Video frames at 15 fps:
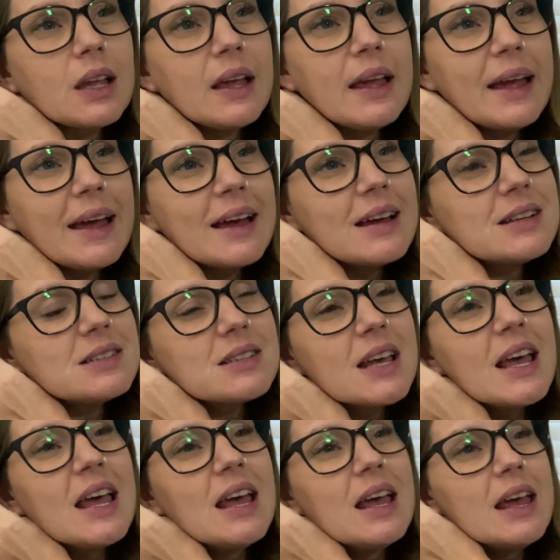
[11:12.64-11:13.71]
And
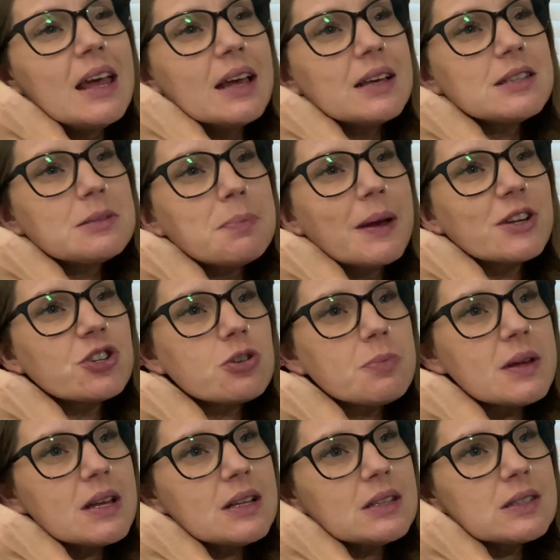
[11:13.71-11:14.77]
his
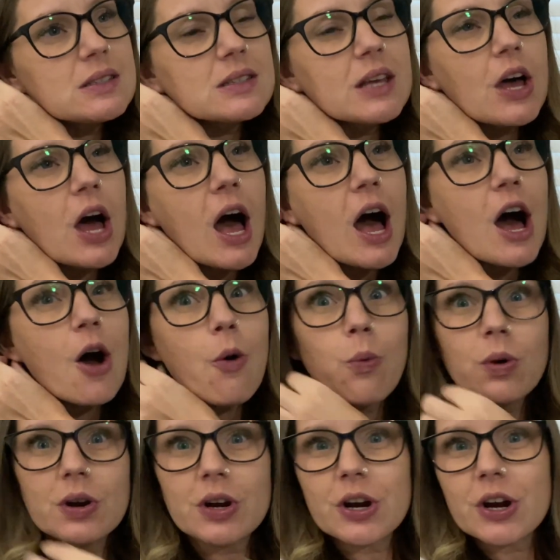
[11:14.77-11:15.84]
measurements
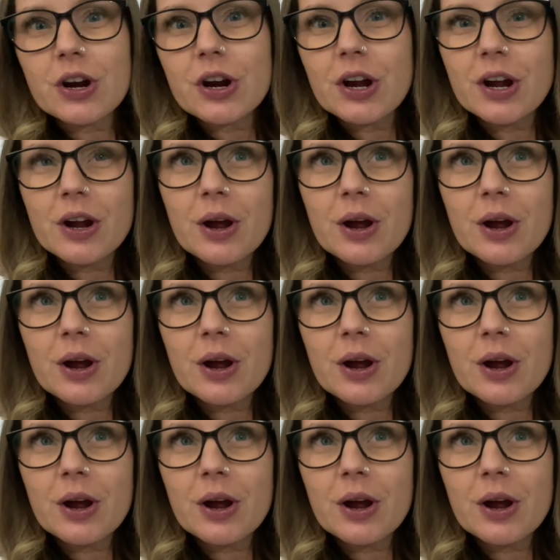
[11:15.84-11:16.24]
were